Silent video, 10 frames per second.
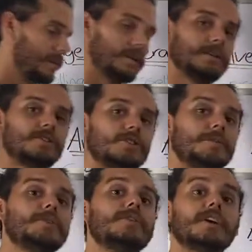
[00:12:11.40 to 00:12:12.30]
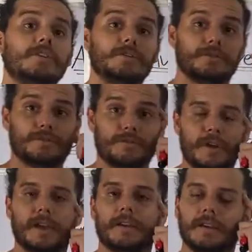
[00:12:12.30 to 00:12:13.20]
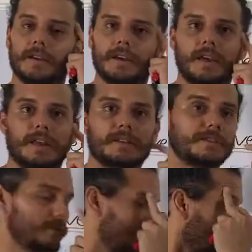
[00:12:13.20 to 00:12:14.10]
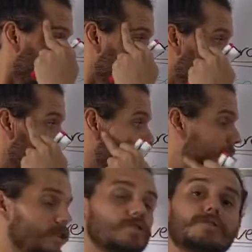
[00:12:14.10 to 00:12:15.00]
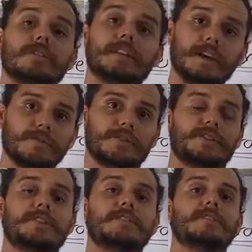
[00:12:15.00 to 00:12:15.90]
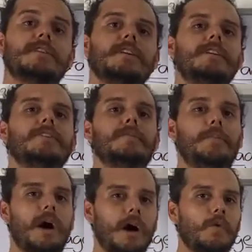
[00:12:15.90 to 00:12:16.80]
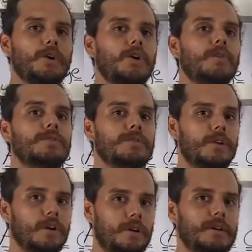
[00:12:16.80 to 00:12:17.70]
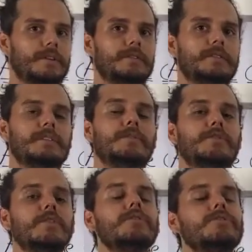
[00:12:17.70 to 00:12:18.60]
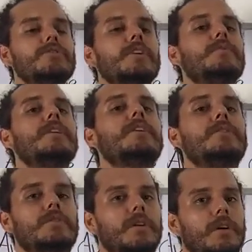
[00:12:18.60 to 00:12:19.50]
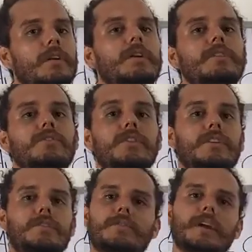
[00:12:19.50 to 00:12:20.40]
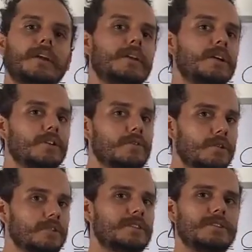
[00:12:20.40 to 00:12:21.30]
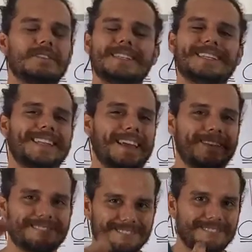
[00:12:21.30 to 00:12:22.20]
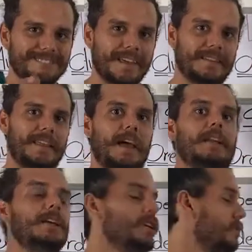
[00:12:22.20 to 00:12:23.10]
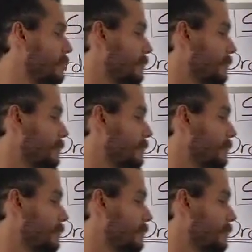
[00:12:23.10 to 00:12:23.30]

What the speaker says: Something you can also try, and it's something that you should leverage, it's the power of your audience. If you understand really your audience, you can create cross-sells like that. So for